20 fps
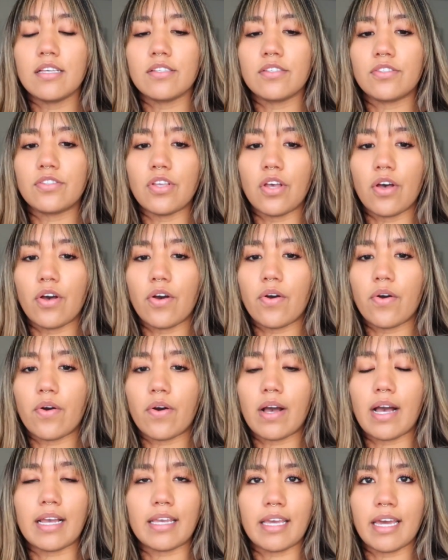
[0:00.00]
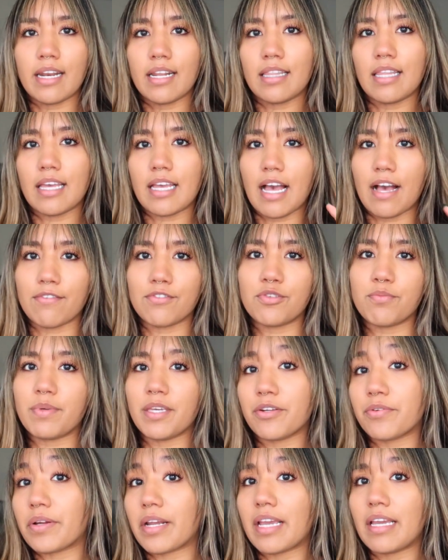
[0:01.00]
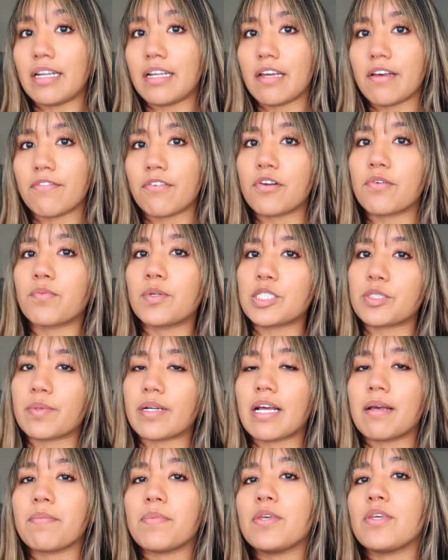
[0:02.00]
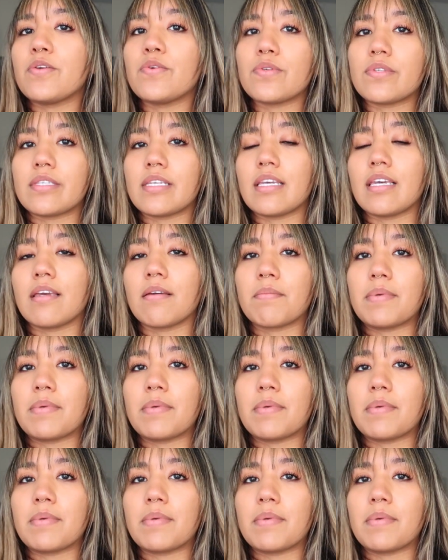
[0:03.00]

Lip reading: so I kind of like have to be creative on which one I'm using